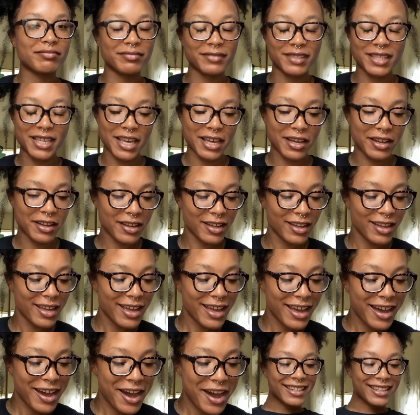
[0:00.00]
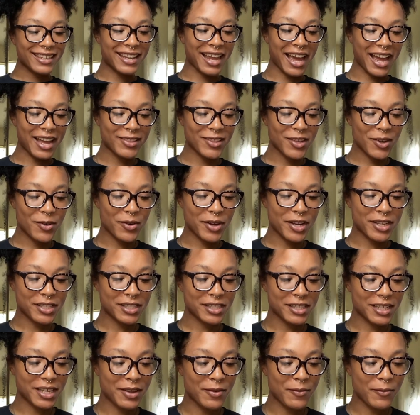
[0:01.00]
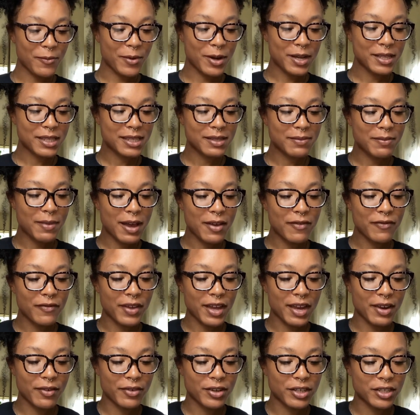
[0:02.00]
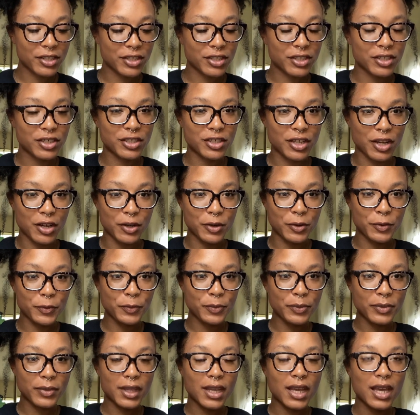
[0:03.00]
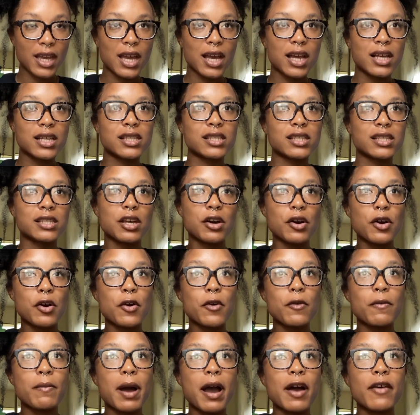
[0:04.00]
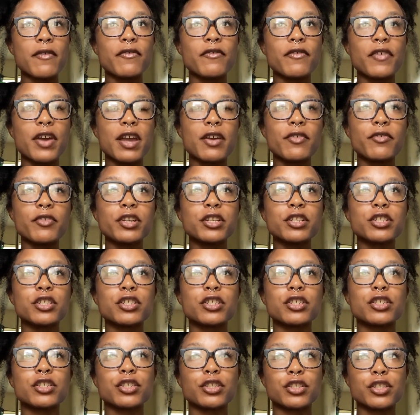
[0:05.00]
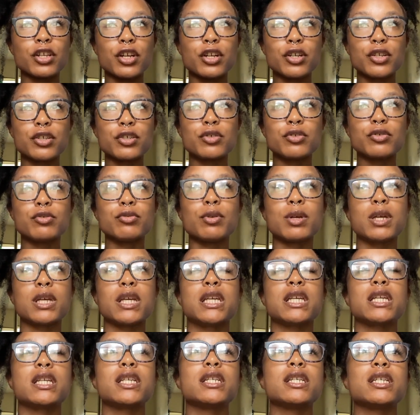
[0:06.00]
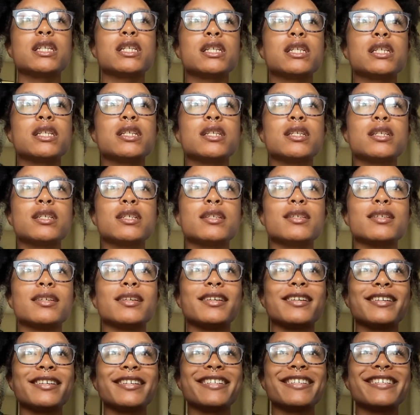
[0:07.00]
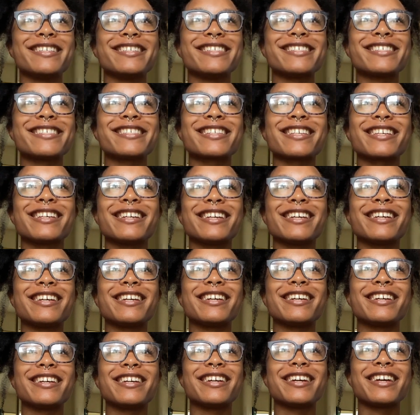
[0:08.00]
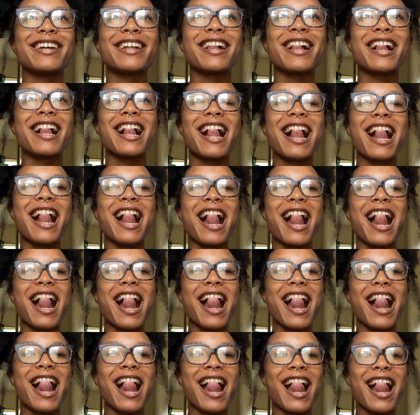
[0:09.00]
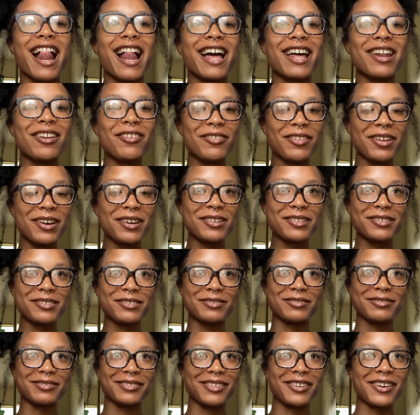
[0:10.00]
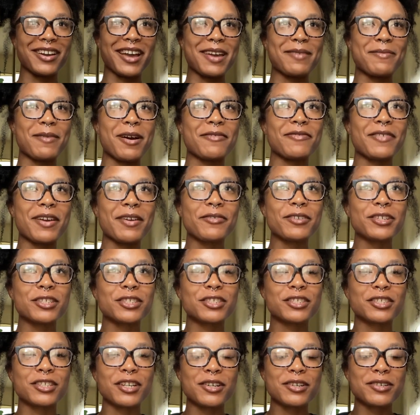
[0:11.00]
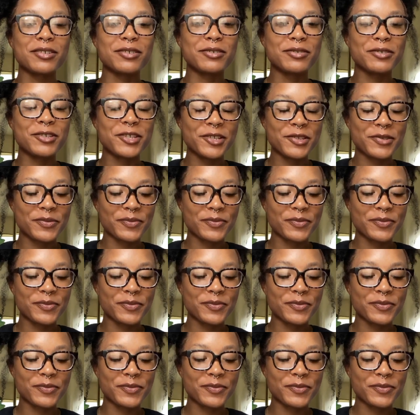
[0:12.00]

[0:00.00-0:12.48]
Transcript: yeah. Ninth question, what's my favorite show? So my favorite show is I don't know. Okay, my favorite show